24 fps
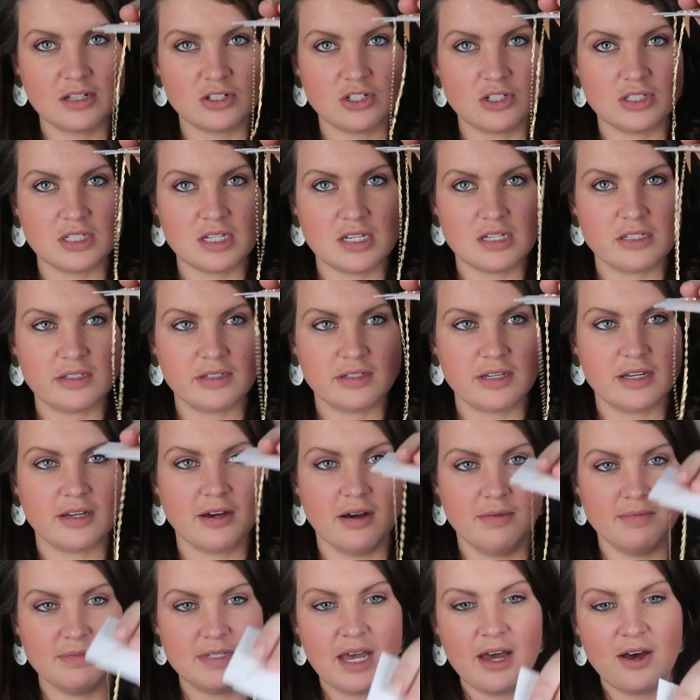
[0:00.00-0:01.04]
It just easily
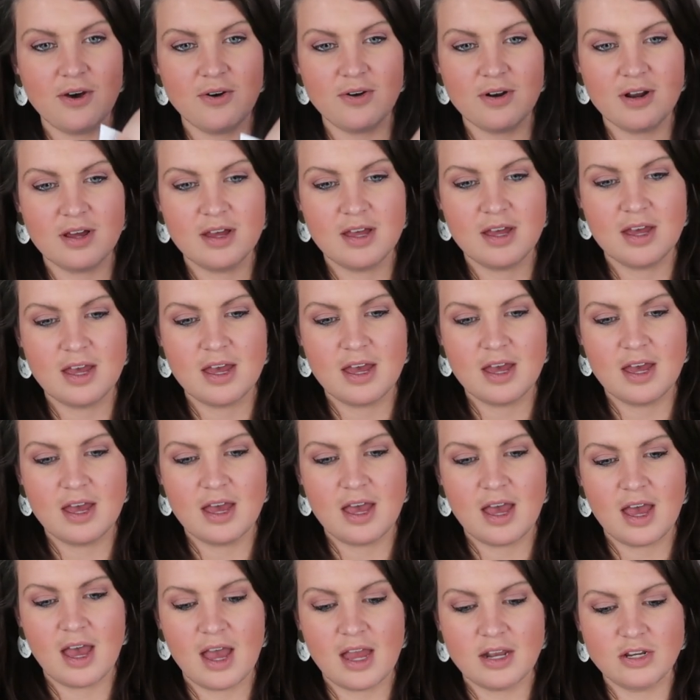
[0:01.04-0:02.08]
comes out
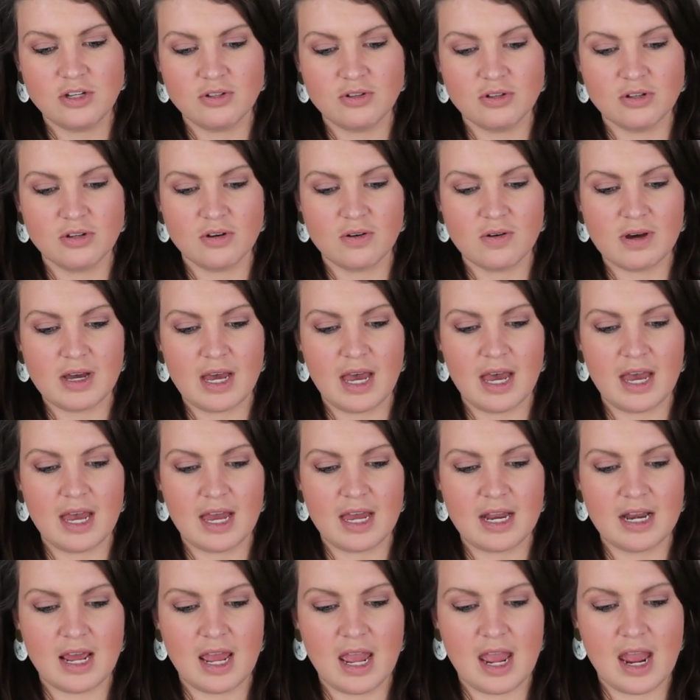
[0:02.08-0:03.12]
and you can go
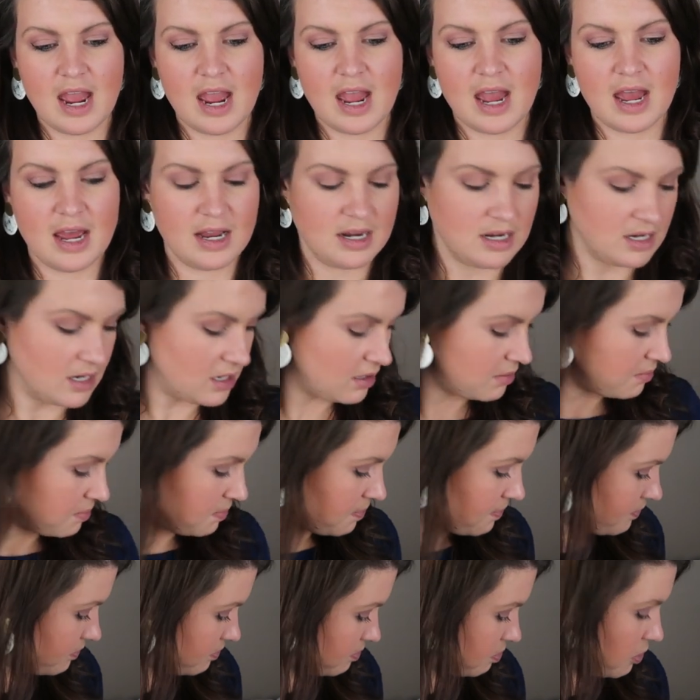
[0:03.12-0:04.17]
ahead and
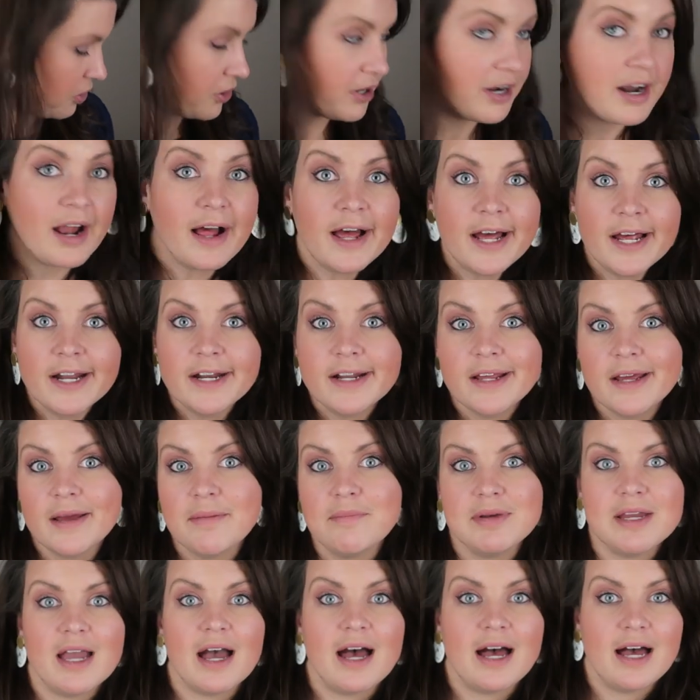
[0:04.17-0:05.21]
put it on
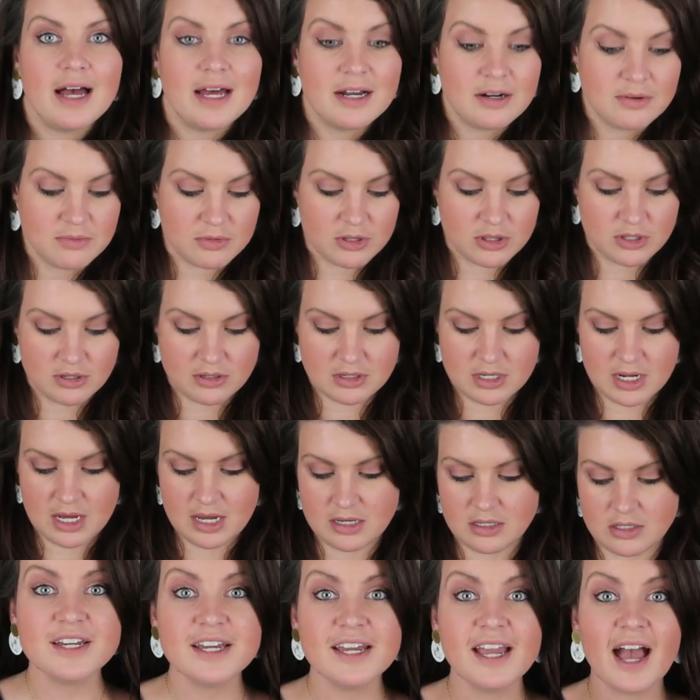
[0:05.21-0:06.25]
and be on with your
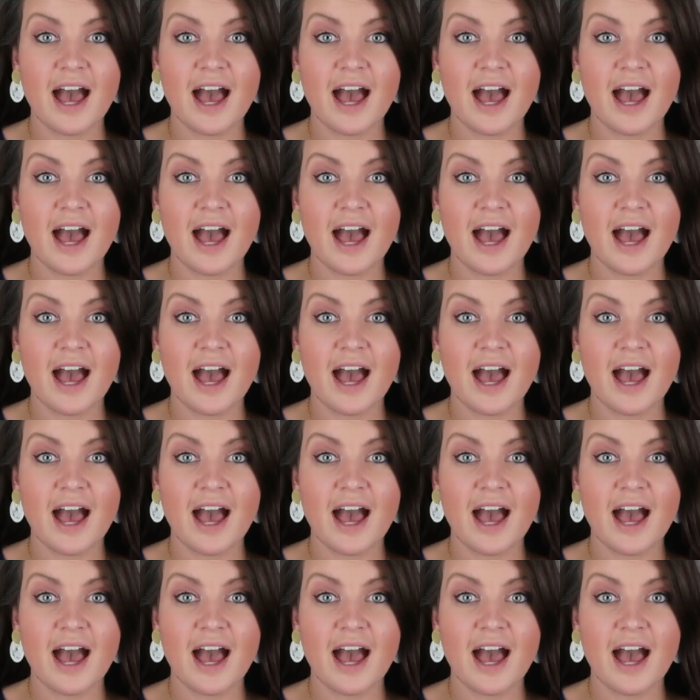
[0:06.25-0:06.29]
day.